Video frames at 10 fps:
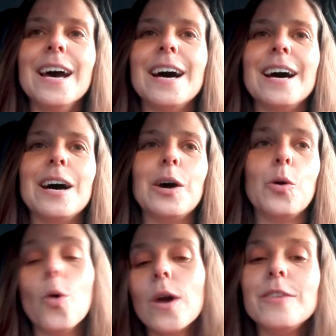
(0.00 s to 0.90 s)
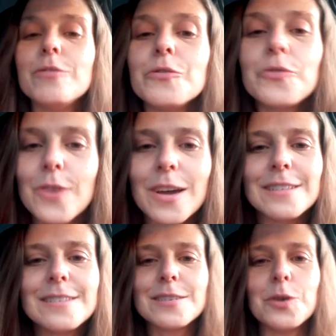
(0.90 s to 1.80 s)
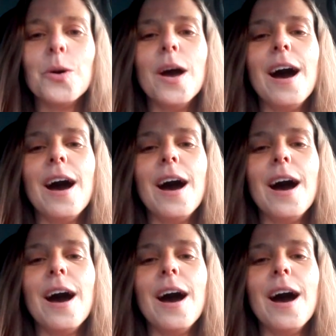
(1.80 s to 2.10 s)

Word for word: uh, or even friends so